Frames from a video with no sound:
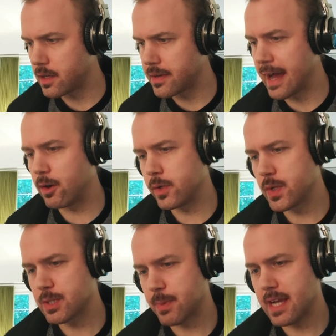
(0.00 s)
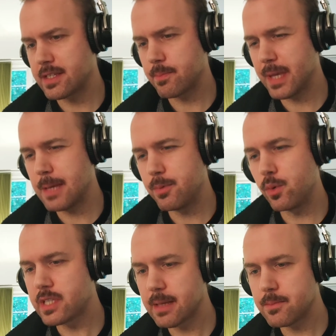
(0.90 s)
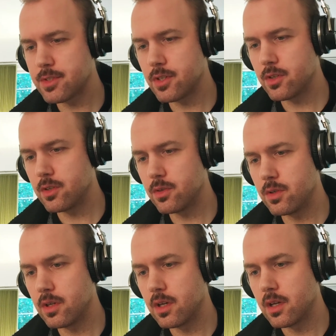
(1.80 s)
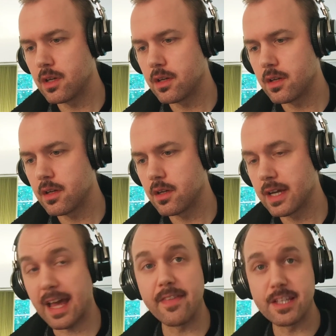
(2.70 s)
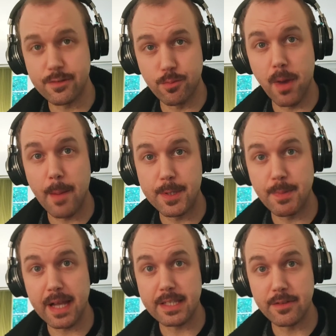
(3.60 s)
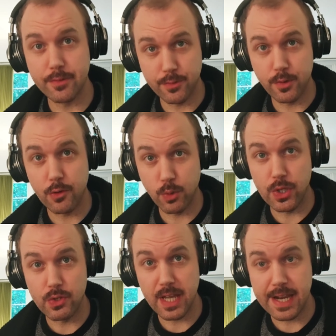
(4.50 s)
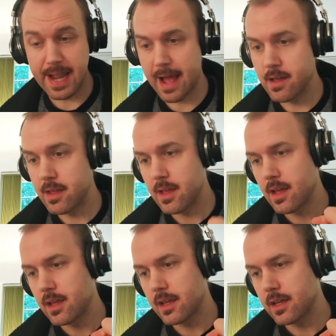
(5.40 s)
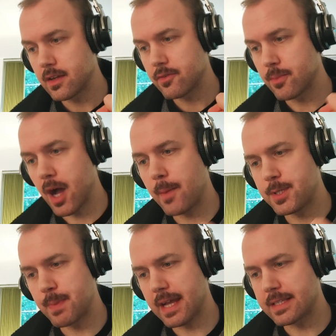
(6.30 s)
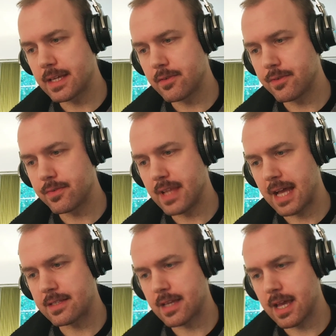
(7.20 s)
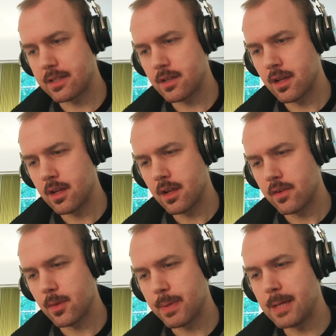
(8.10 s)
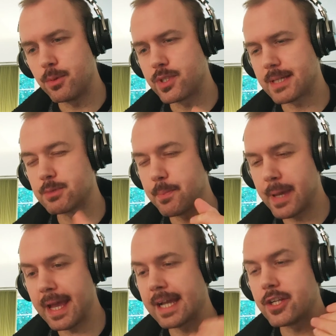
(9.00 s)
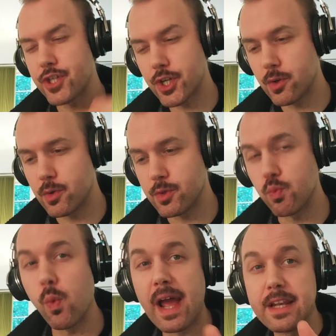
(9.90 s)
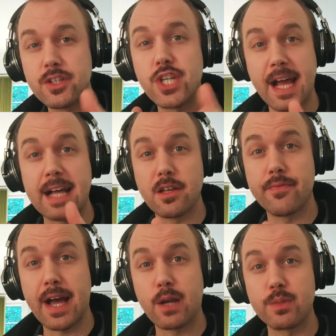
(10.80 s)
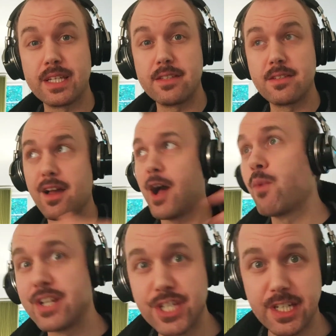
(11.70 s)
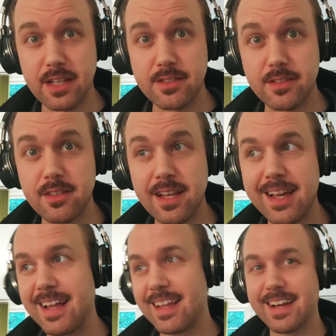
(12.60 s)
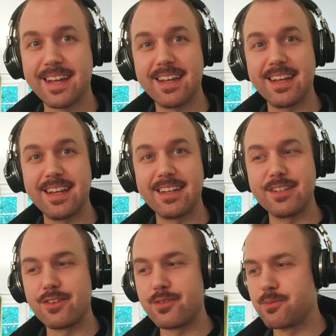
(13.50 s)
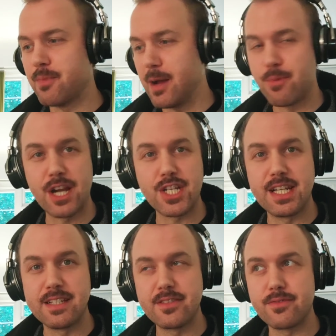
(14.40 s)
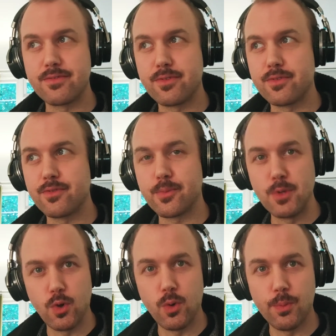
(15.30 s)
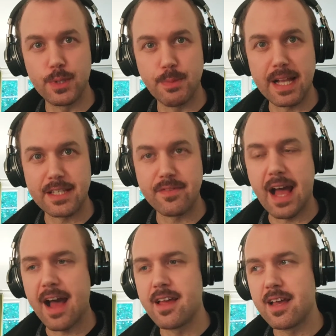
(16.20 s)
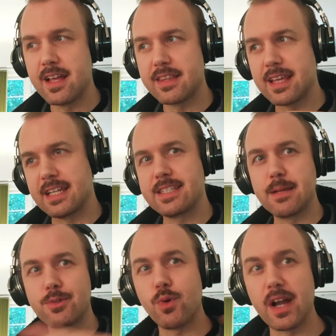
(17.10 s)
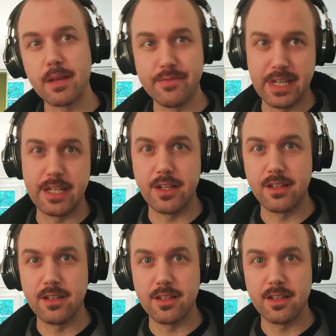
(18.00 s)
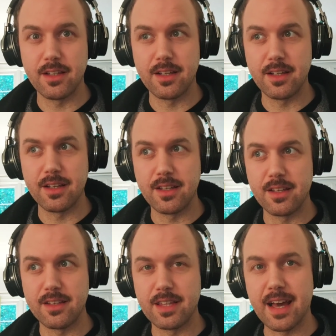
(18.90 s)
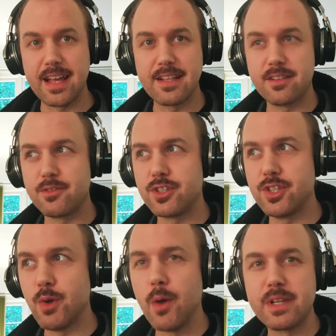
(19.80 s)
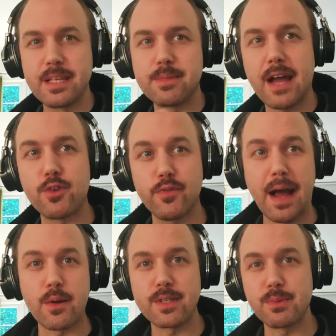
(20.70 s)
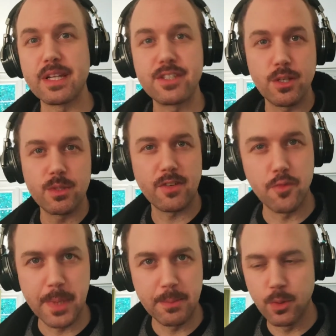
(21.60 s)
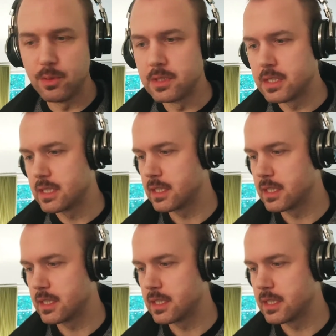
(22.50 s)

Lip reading: Nat also expressed that people seem to, again, this is from my perspective of what you said, Nat. From her perspective, Nat said that people seem to pick and choose when she has her faculties and when she doesn't. My impression is, from your perspective, Nat, that it seems quite convenient that you only seem to have your faculties when it suits other people.